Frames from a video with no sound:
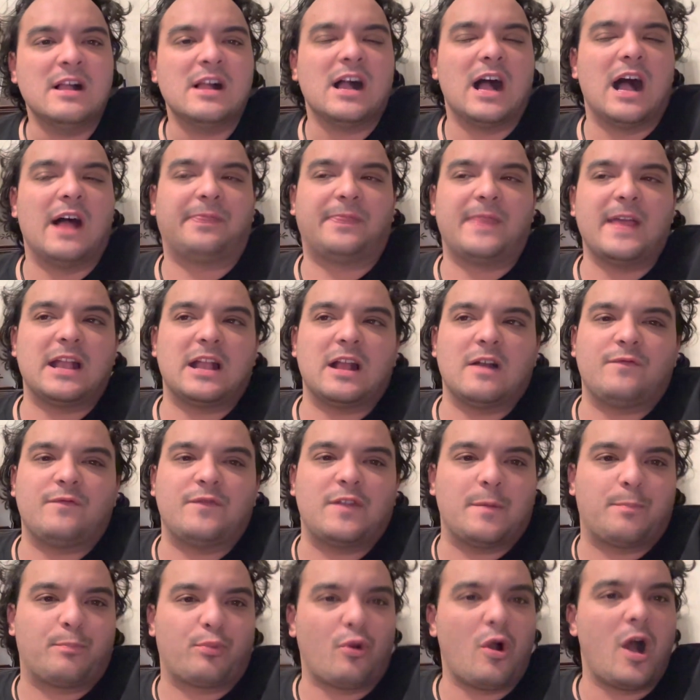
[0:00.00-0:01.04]
I think of
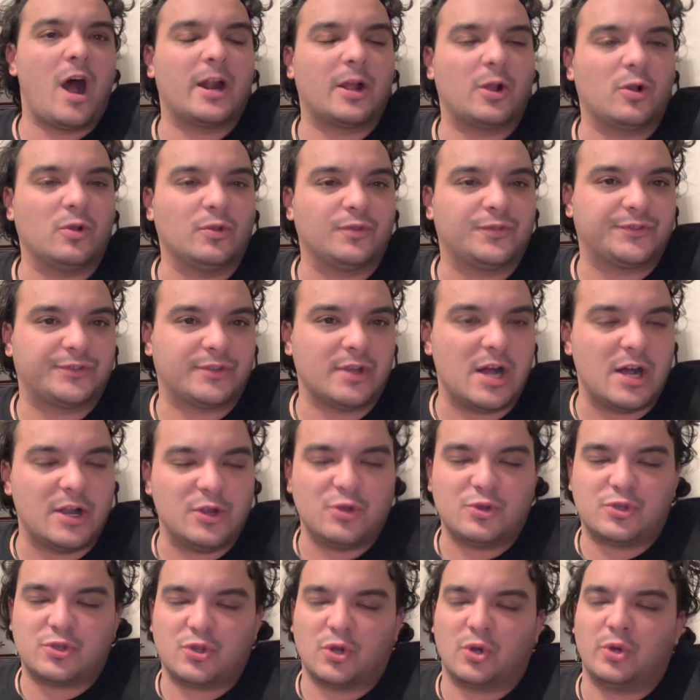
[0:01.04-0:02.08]
the prodigal son
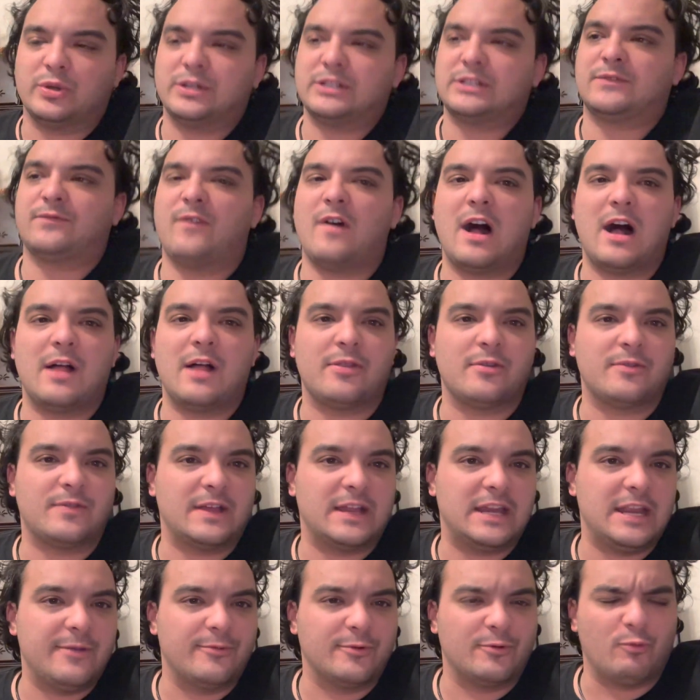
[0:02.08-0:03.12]
who told his father
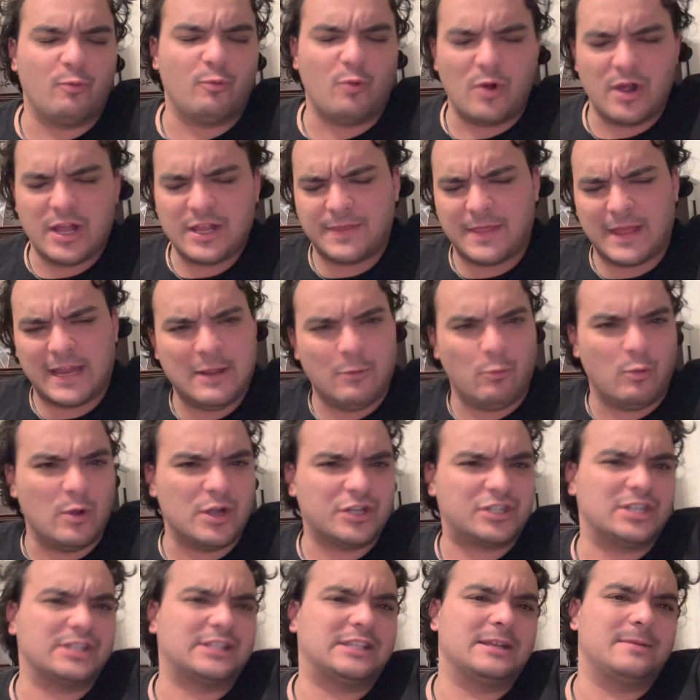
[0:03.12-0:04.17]
that he would that he
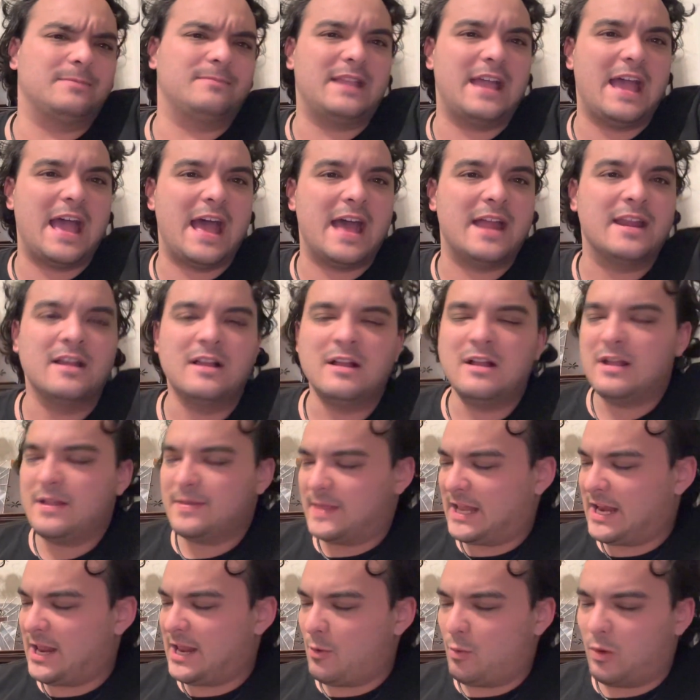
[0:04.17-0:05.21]
wishes him dead,
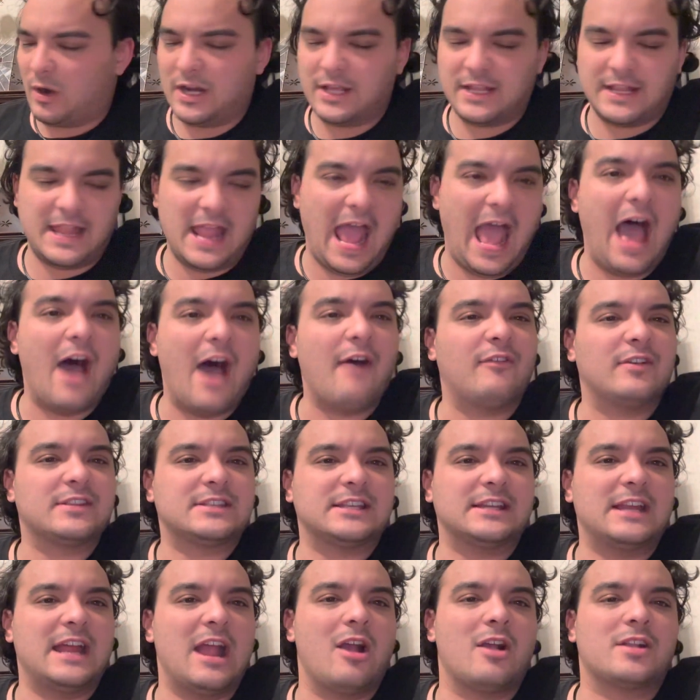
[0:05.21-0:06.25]
that he wanted to have his
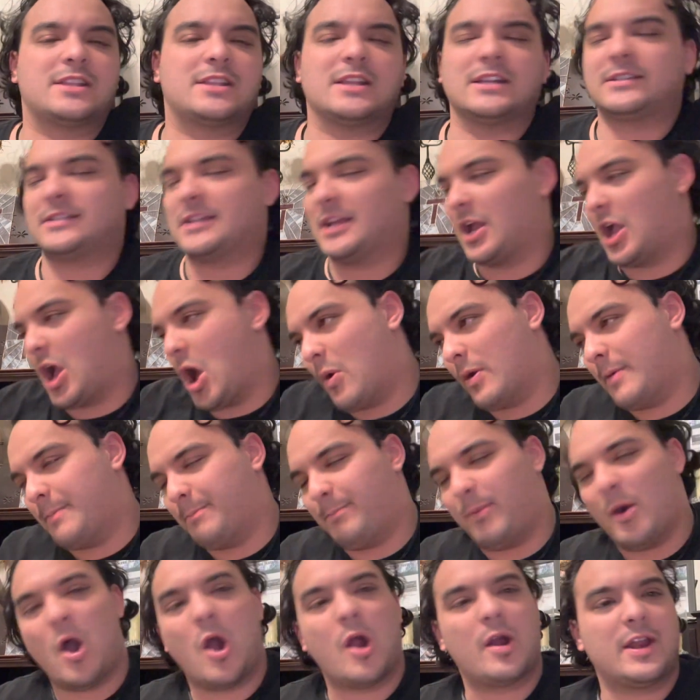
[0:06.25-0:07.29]
inheritance and go and
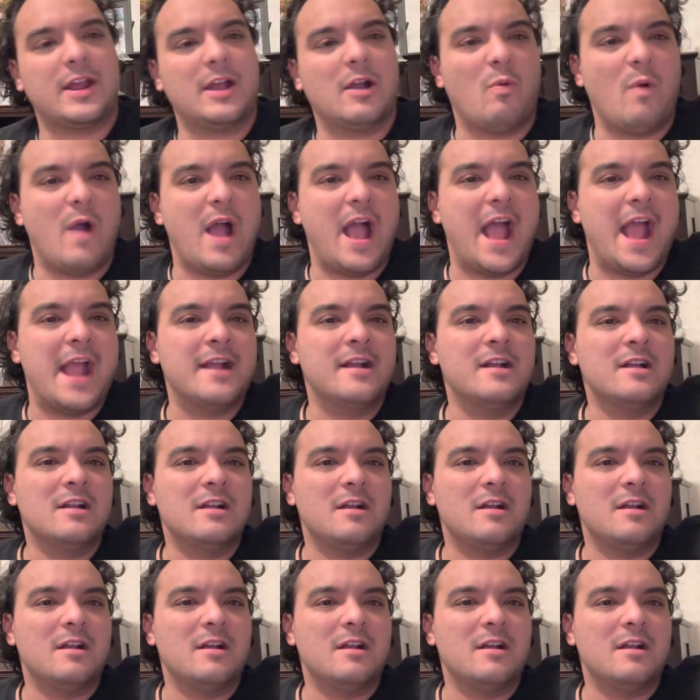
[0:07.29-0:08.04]
party away.